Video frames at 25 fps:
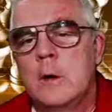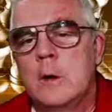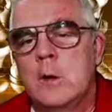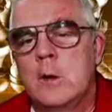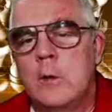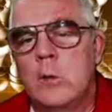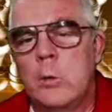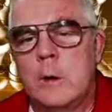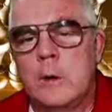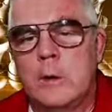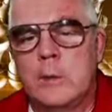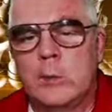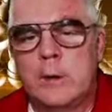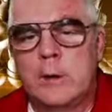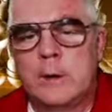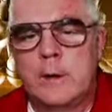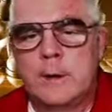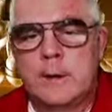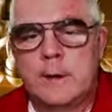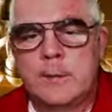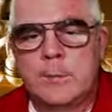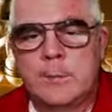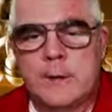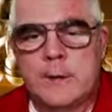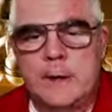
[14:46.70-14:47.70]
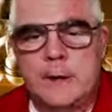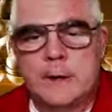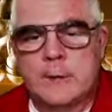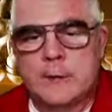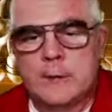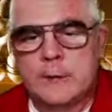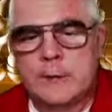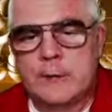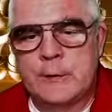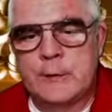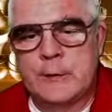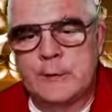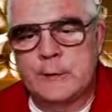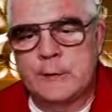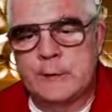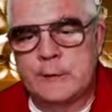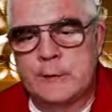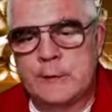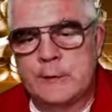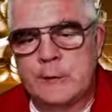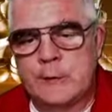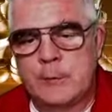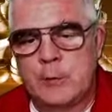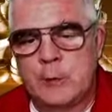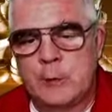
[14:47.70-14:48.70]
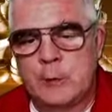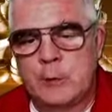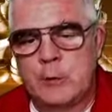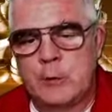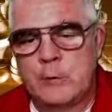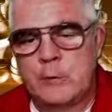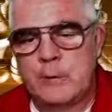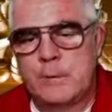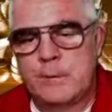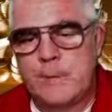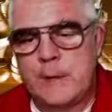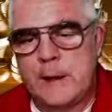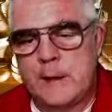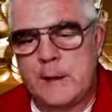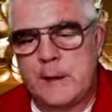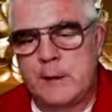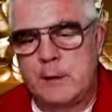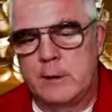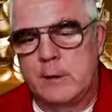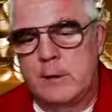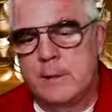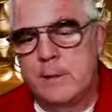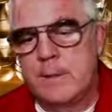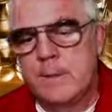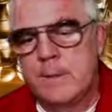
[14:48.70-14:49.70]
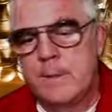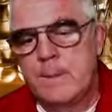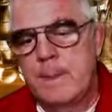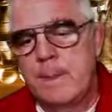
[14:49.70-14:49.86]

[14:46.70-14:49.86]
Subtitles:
What really makes this move better,